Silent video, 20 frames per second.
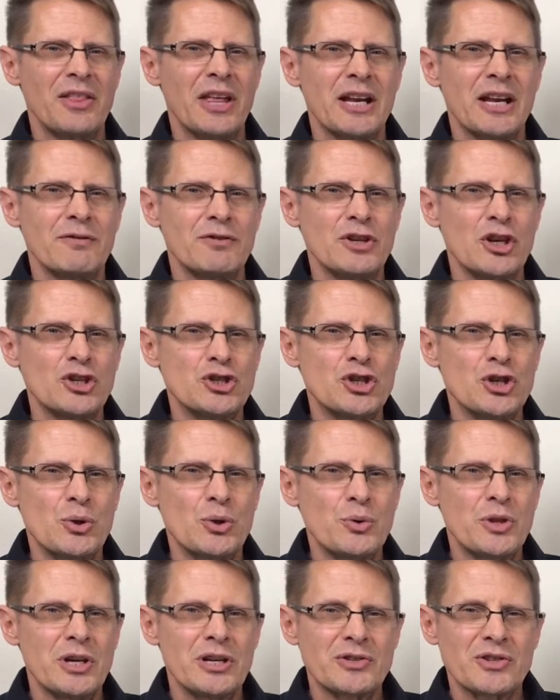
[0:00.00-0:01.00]
that if you
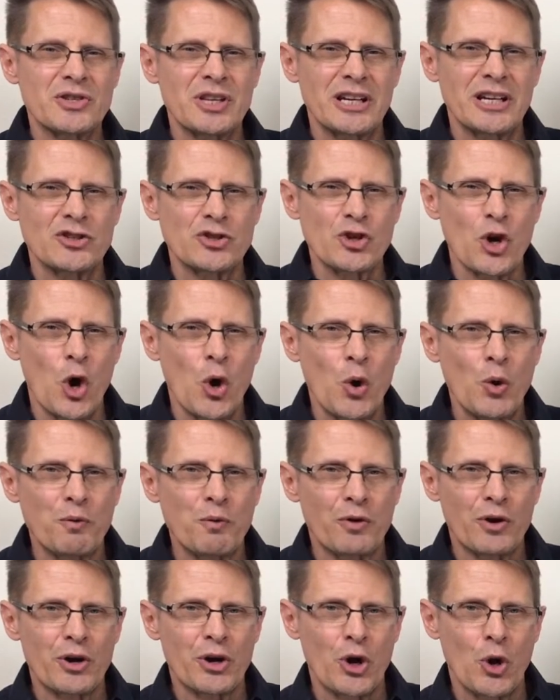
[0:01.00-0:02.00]
do these things
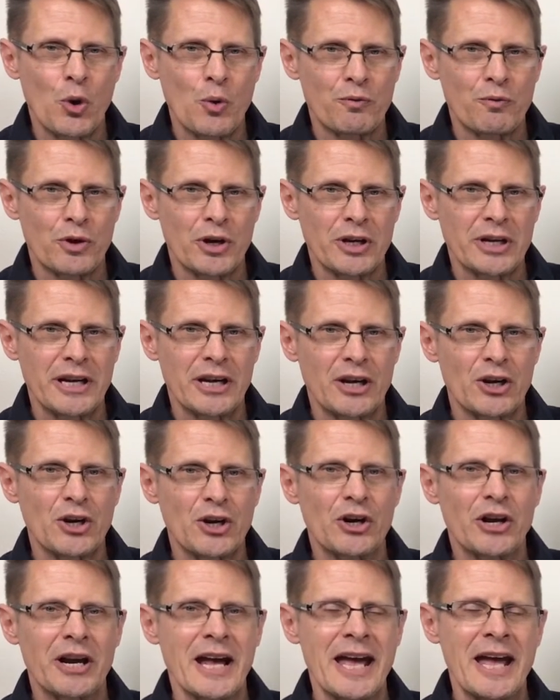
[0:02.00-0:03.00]
over and over again
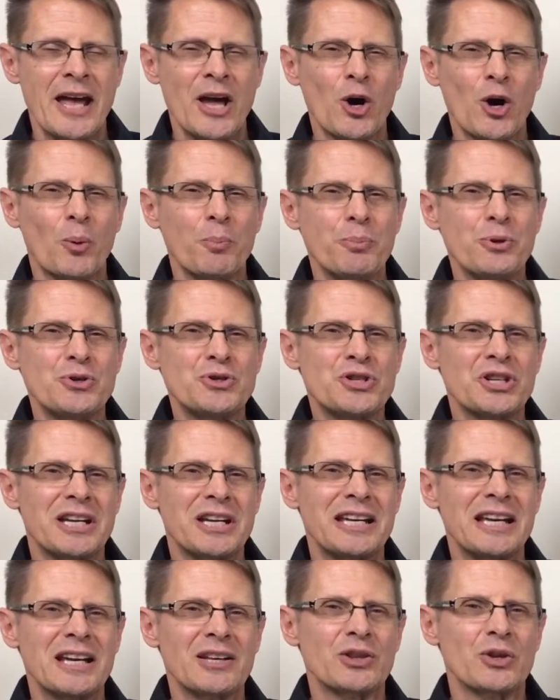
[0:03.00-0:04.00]
are going to help you to
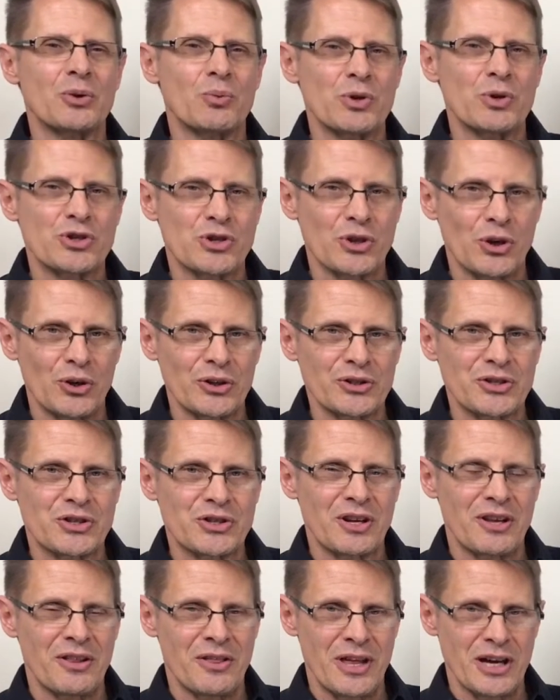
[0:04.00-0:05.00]
get the
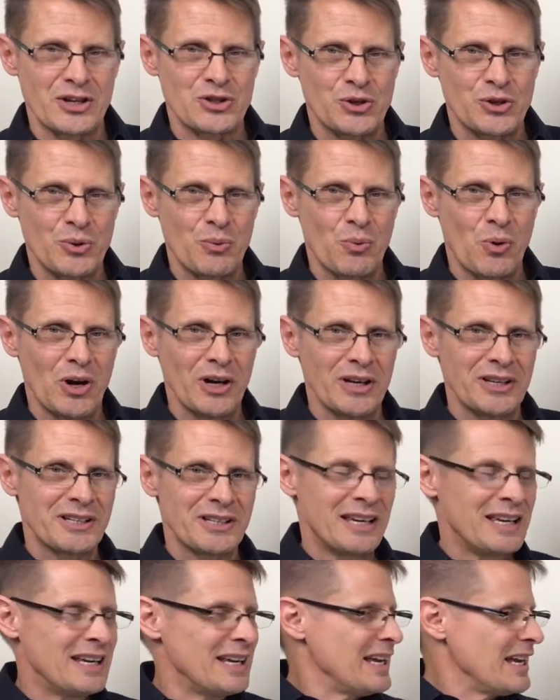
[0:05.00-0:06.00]
results that you
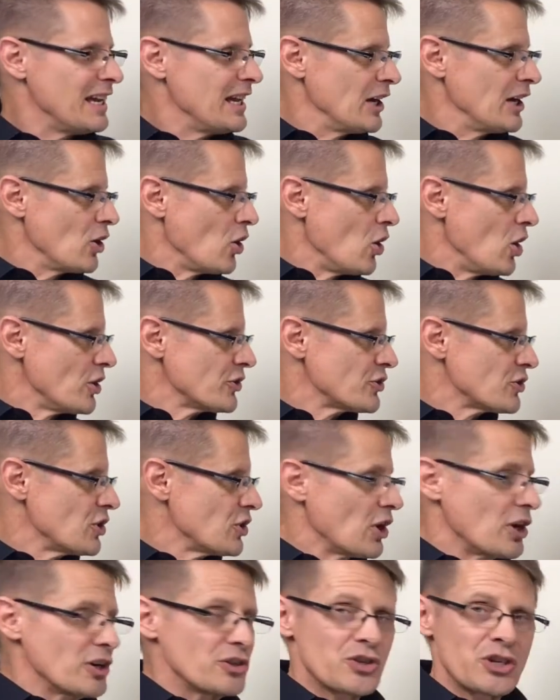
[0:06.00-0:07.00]
want. It all
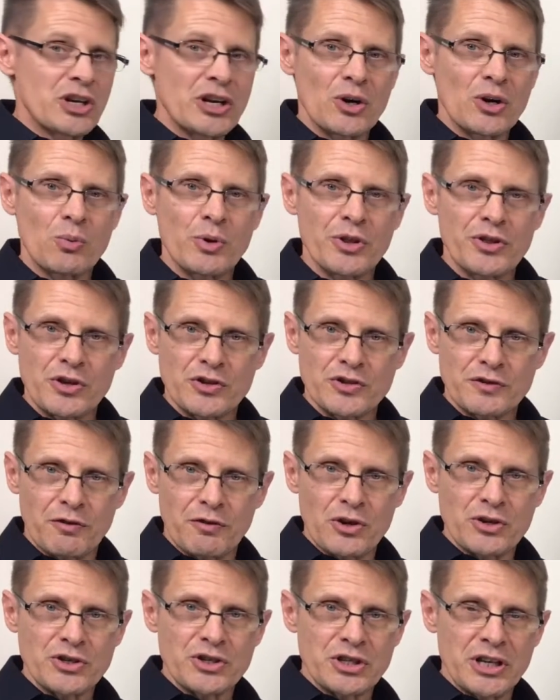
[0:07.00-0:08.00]
starts here with this
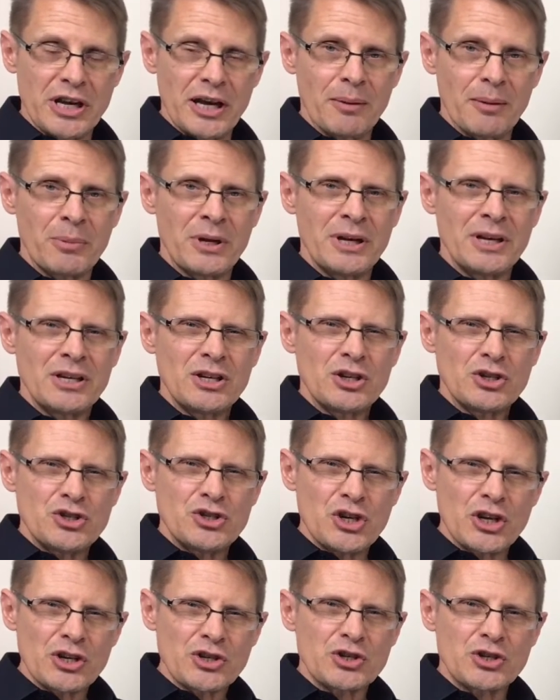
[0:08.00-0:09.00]
first step,
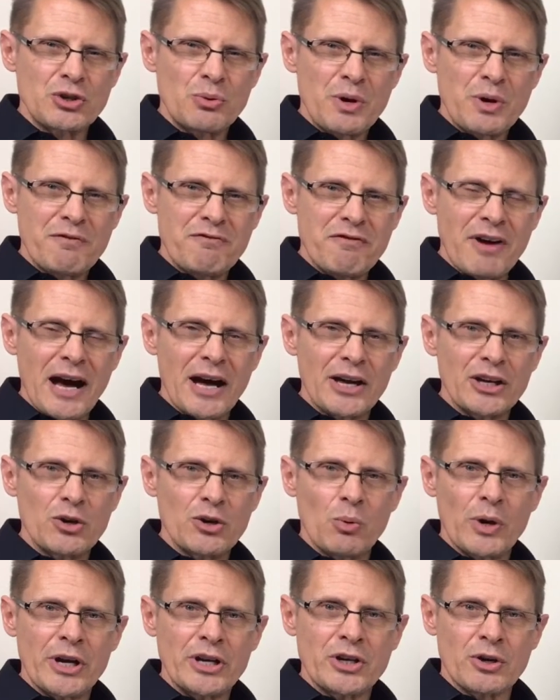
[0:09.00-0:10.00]
just to
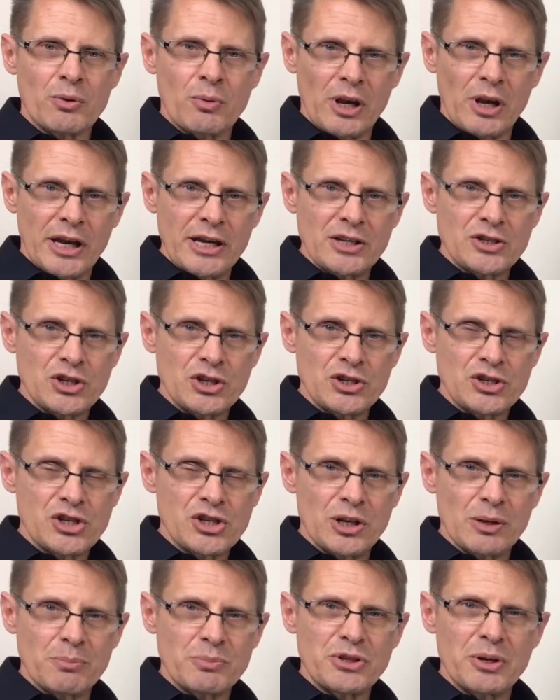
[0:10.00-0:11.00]
evaluate your
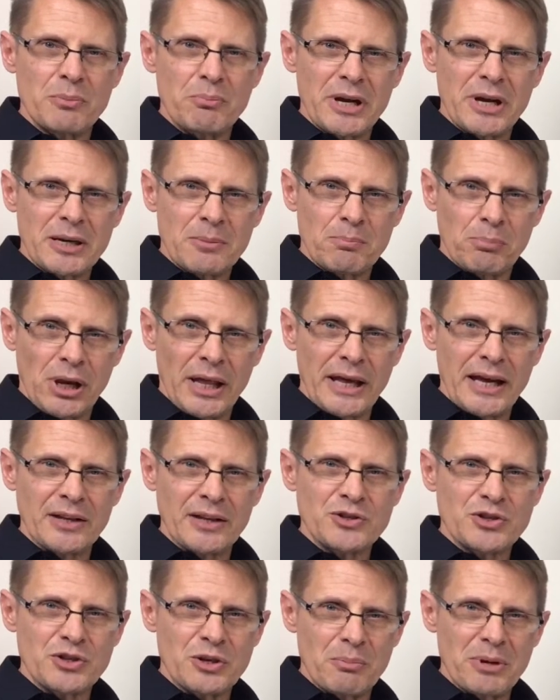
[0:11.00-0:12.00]
relationships and make
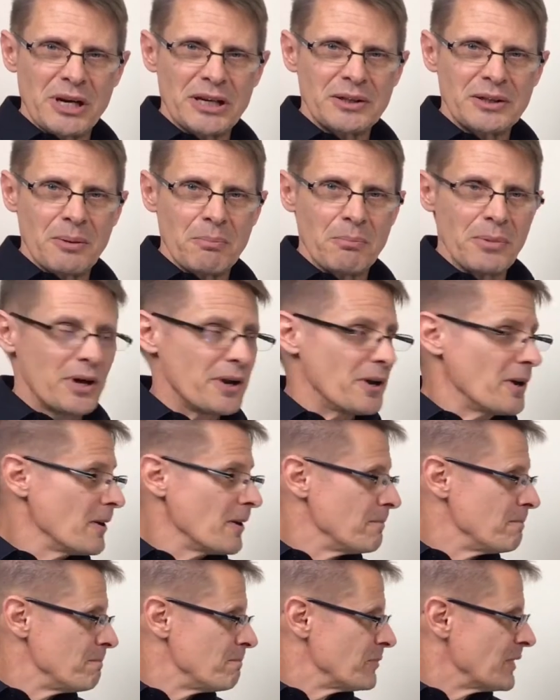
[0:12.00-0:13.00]
plans to make them better.